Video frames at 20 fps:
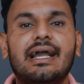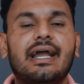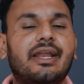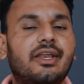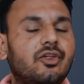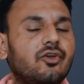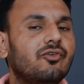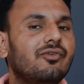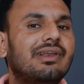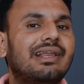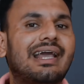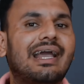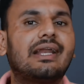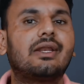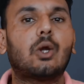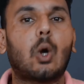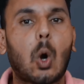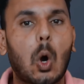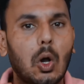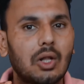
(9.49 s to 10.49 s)
and you will
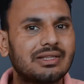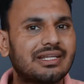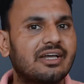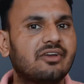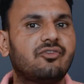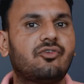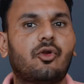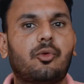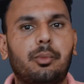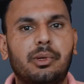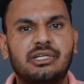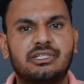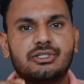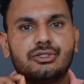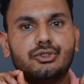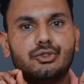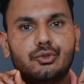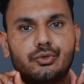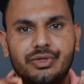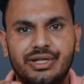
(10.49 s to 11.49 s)
get all the
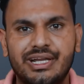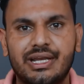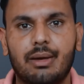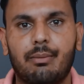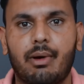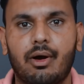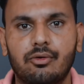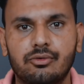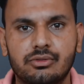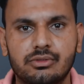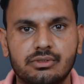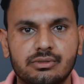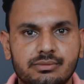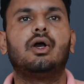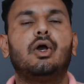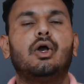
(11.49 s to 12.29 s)
information you need about.